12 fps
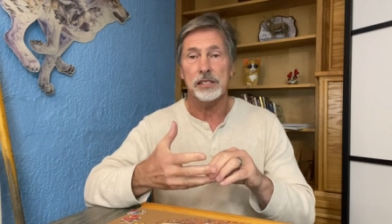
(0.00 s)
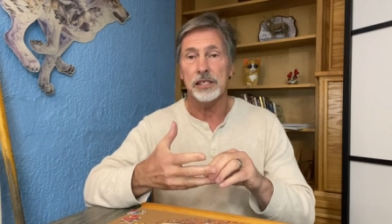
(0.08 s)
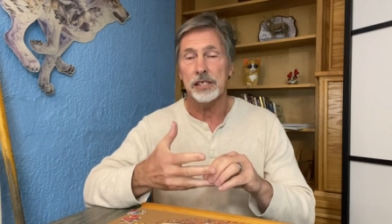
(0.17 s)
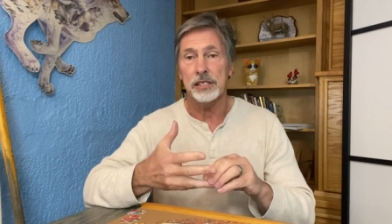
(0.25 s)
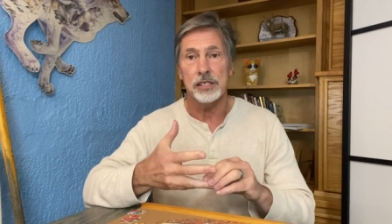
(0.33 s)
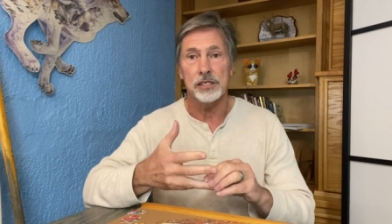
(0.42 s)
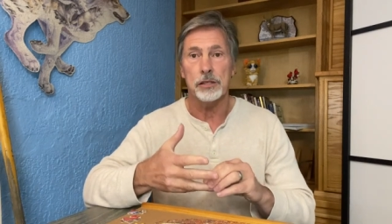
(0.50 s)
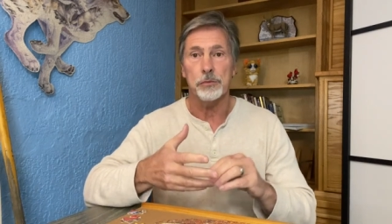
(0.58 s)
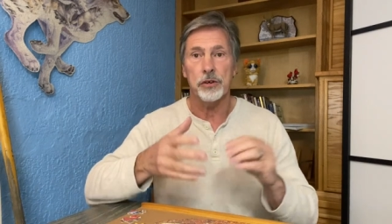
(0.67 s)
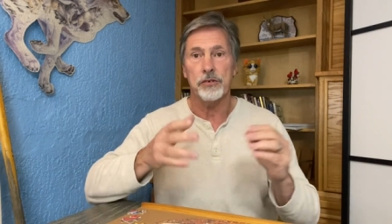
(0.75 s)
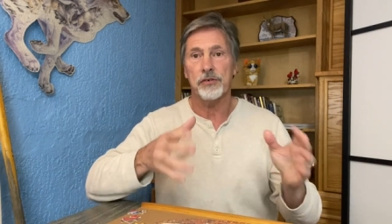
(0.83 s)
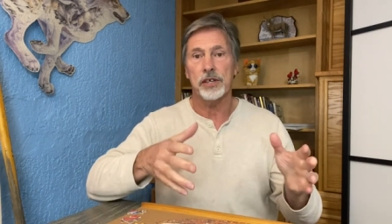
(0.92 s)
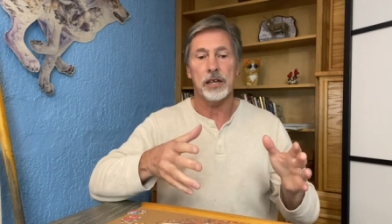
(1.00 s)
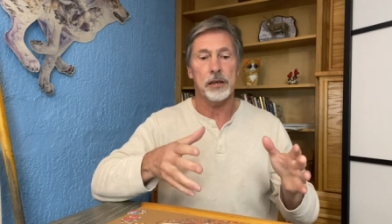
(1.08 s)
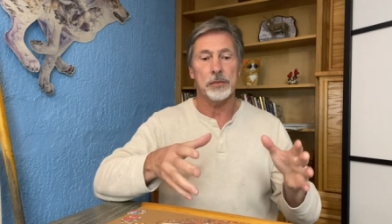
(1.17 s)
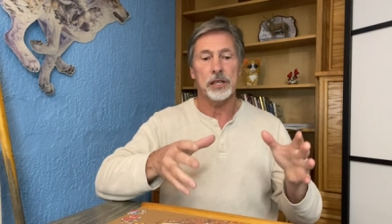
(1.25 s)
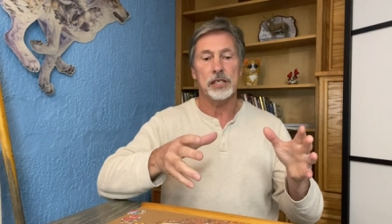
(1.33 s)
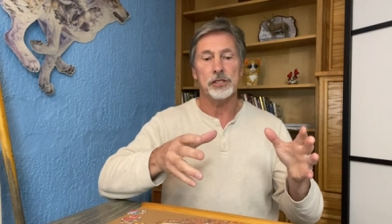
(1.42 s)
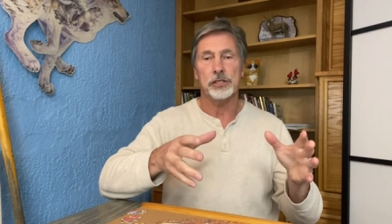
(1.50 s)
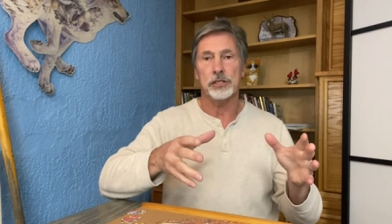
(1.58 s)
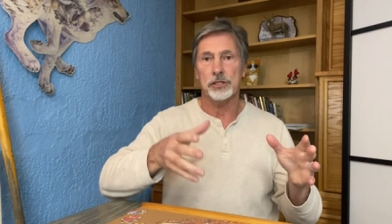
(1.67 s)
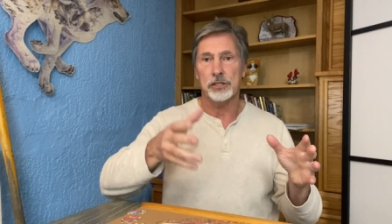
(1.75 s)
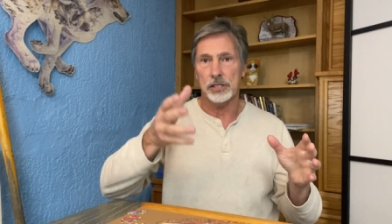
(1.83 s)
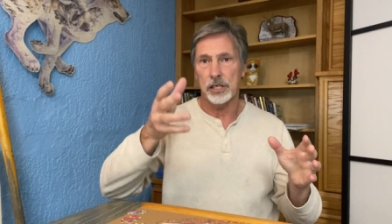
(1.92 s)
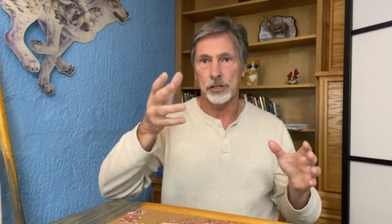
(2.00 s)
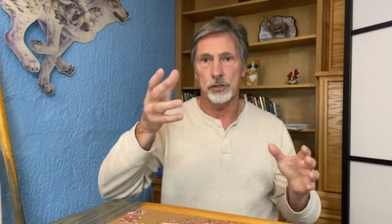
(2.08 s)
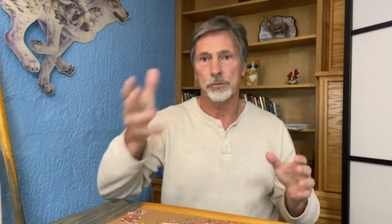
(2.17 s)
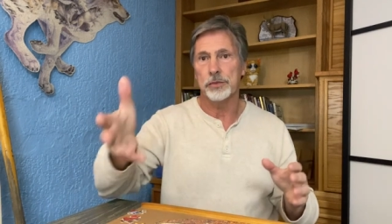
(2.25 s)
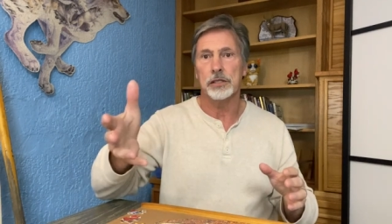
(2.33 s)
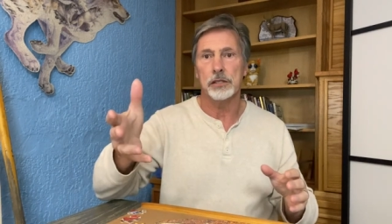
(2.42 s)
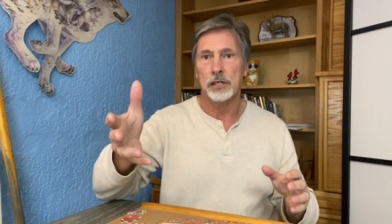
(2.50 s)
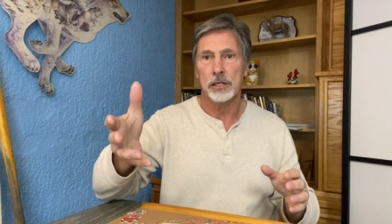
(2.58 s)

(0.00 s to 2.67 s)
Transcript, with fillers: It, it's a perfect combination, just like human.